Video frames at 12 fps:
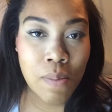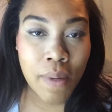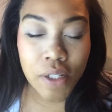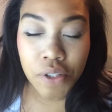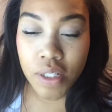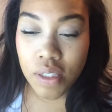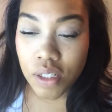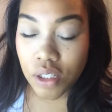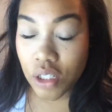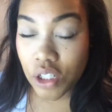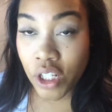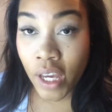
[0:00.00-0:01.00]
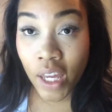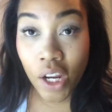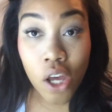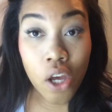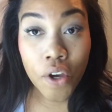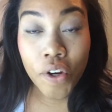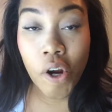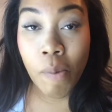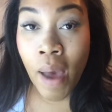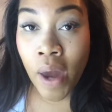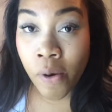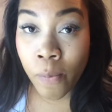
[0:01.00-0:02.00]
put my transition shade no
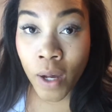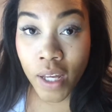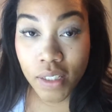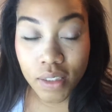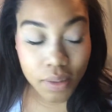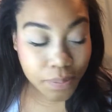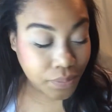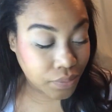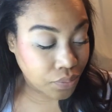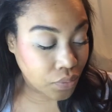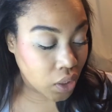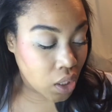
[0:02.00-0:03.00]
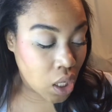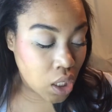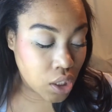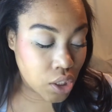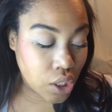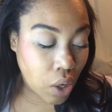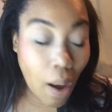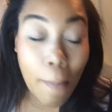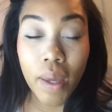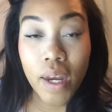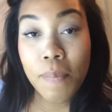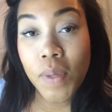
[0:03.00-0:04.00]
matter what. So
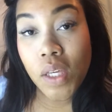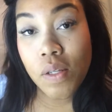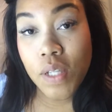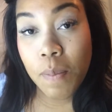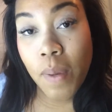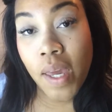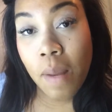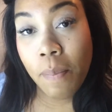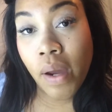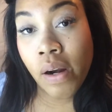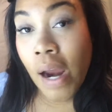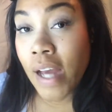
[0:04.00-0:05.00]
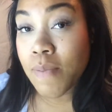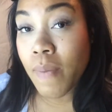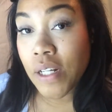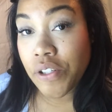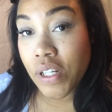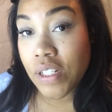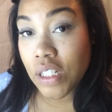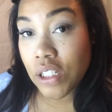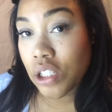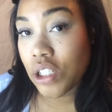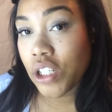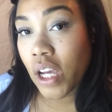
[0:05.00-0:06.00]
I'm going to be using peanut butter as my
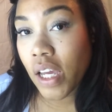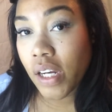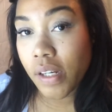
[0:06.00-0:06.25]
transition shade.